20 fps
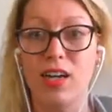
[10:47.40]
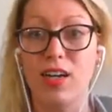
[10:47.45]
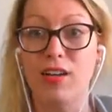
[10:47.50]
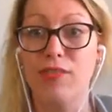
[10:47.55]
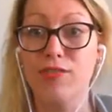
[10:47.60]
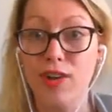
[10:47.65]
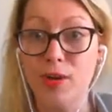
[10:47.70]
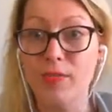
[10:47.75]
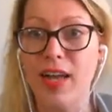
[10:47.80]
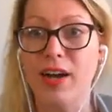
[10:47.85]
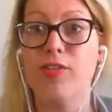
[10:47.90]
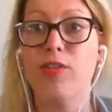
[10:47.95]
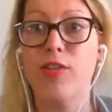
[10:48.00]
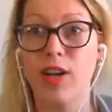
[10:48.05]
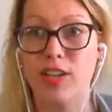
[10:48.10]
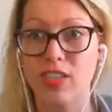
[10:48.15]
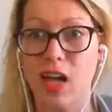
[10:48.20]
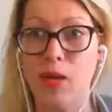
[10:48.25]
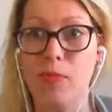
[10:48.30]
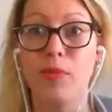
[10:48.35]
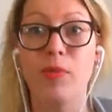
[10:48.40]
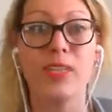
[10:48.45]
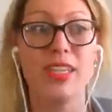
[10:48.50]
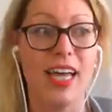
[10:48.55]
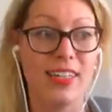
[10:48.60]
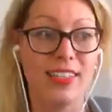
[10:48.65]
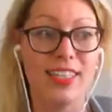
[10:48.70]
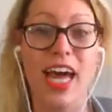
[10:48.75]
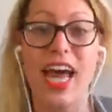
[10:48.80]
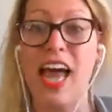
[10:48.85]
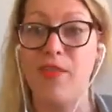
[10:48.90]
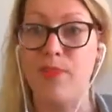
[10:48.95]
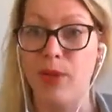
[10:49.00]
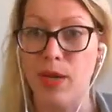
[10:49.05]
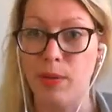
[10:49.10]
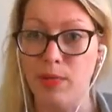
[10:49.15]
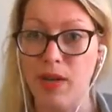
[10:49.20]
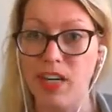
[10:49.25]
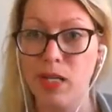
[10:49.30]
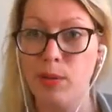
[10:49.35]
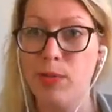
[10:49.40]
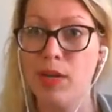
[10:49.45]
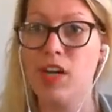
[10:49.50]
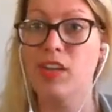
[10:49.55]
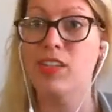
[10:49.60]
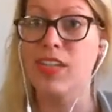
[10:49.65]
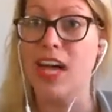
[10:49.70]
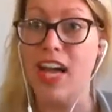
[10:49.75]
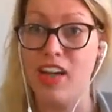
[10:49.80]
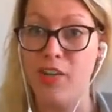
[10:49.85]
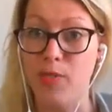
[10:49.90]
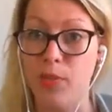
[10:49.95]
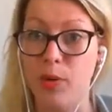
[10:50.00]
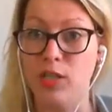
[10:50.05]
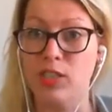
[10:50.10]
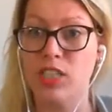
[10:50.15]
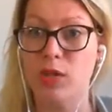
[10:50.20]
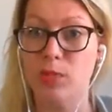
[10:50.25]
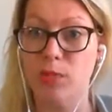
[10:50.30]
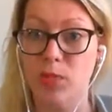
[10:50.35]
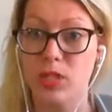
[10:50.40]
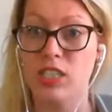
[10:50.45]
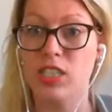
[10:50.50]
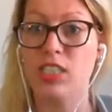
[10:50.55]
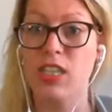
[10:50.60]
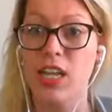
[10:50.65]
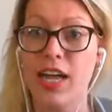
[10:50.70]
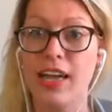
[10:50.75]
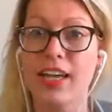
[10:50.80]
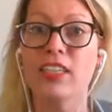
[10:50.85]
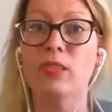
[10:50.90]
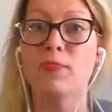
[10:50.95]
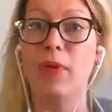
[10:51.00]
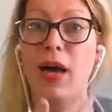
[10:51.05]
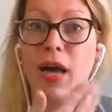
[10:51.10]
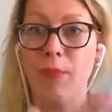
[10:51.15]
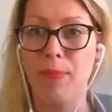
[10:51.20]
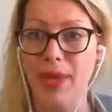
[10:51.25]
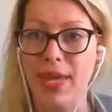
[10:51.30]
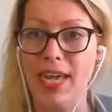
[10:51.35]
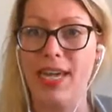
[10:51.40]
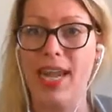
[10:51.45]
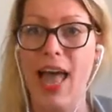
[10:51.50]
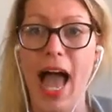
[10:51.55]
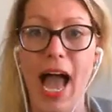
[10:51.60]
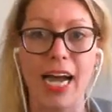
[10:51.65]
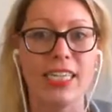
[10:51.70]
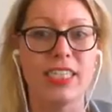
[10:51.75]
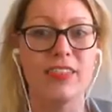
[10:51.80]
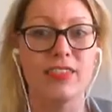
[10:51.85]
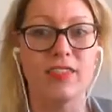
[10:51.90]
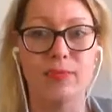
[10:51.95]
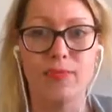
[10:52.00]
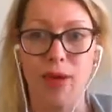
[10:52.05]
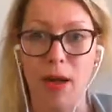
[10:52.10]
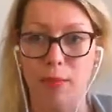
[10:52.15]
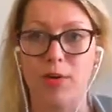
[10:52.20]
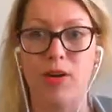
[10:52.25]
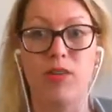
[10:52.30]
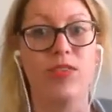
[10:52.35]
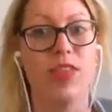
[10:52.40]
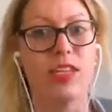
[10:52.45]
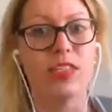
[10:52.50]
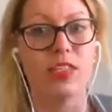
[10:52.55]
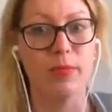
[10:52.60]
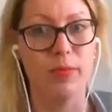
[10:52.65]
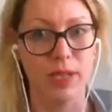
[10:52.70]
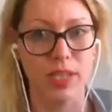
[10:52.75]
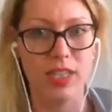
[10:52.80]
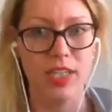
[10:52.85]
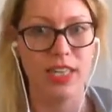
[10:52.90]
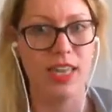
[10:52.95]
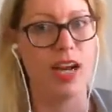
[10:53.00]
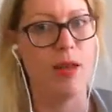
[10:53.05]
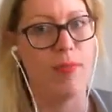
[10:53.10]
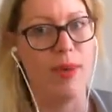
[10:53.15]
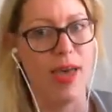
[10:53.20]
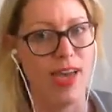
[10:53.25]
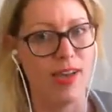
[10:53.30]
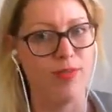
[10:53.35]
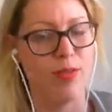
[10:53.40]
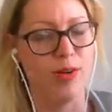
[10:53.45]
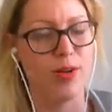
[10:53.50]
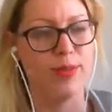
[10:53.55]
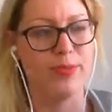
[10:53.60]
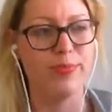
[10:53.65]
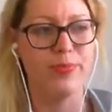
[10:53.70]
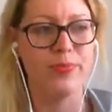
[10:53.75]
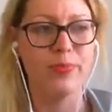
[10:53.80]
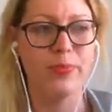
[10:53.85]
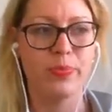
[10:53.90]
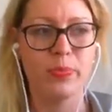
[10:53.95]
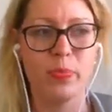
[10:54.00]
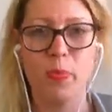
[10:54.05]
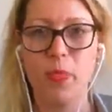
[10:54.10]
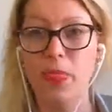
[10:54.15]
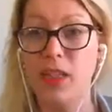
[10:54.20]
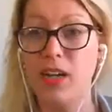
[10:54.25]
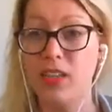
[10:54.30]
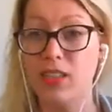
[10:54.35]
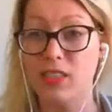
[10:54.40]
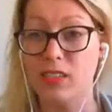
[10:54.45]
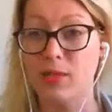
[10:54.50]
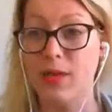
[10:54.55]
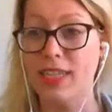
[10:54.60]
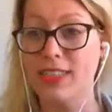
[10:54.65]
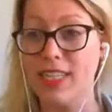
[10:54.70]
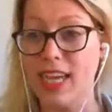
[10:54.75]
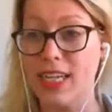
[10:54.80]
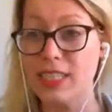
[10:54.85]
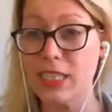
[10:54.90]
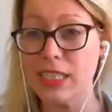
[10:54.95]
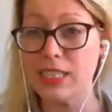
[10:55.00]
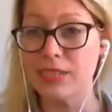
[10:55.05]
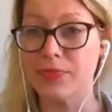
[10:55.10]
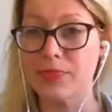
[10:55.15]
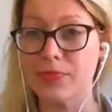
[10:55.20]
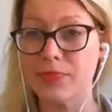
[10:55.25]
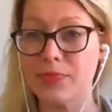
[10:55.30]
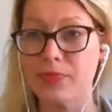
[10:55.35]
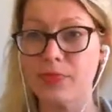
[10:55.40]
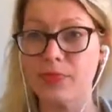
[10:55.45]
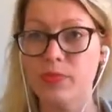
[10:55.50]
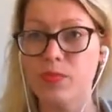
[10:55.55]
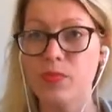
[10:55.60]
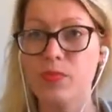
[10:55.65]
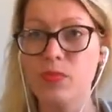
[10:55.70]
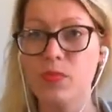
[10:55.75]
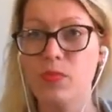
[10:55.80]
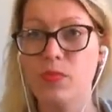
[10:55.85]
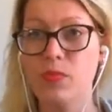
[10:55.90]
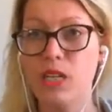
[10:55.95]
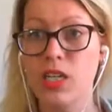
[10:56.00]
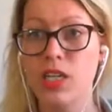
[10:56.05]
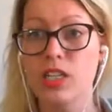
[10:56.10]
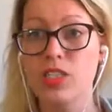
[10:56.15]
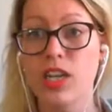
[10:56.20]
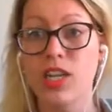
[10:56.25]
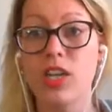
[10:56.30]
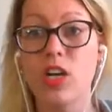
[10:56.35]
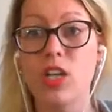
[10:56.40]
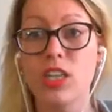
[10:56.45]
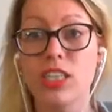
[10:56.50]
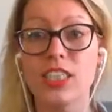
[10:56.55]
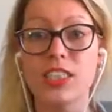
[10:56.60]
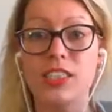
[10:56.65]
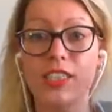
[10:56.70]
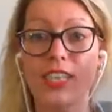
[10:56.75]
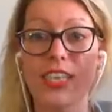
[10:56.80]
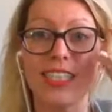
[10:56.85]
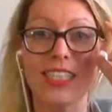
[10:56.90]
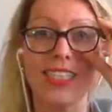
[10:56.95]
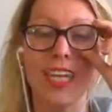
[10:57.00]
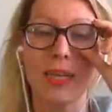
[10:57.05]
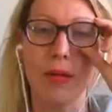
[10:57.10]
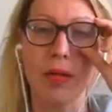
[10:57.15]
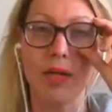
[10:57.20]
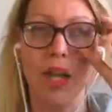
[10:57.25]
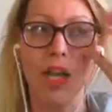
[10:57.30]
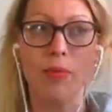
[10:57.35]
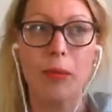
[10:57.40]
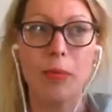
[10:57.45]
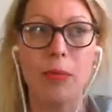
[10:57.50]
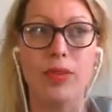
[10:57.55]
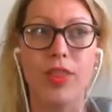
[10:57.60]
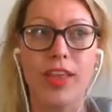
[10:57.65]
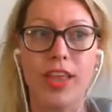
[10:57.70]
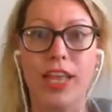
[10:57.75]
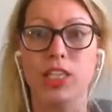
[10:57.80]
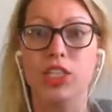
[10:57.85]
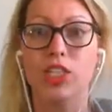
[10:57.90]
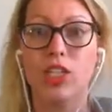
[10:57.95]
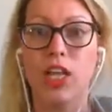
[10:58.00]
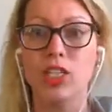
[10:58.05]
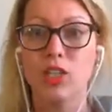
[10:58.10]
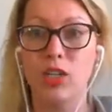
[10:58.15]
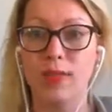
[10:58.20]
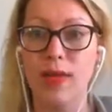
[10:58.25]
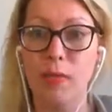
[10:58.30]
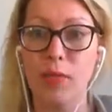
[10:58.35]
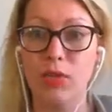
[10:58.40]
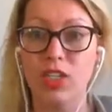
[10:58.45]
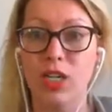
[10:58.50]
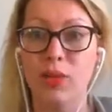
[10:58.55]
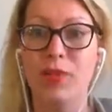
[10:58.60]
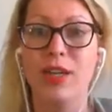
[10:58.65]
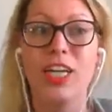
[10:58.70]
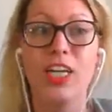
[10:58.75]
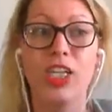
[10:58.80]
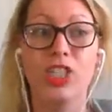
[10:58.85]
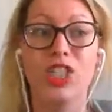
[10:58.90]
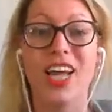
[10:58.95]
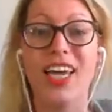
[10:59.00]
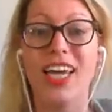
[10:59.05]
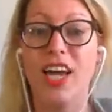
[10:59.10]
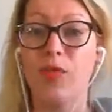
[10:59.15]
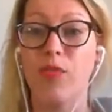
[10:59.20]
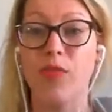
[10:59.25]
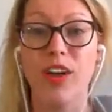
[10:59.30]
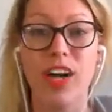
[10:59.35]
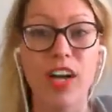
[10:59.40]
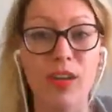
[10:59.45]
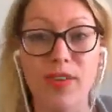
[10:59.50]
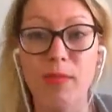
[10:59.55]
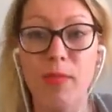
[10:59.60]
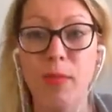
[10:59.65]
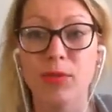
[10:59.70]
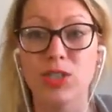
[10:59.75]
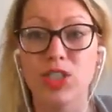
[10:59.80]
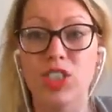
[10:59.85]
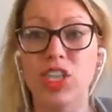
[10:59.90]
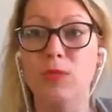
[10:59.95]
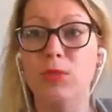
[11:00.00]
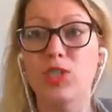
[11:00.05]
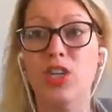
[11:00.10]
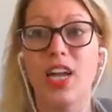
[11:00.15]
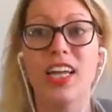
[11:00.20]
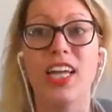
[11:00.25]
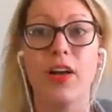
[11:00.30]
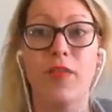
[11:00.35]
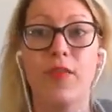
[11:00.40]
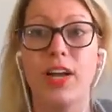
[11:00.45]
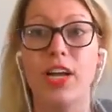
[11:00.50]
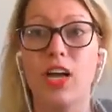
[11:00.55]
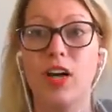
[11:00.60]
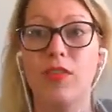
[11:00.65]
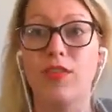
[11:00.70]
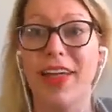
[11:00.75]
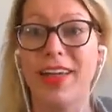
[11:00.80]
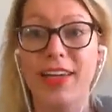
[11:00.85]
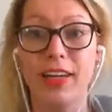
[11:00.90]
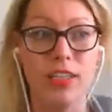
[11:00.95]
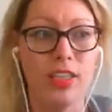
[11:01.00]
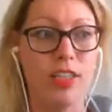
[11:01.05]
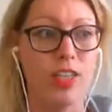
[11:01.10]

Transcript: from there. For example, yes, I have made money because I have booked clients by being an active member of this community that I'm paying for. Does that make sense? So I know this is like a lot of people think, like, should I join membership? Should I get rid of a membership? Should I get rid of, like, you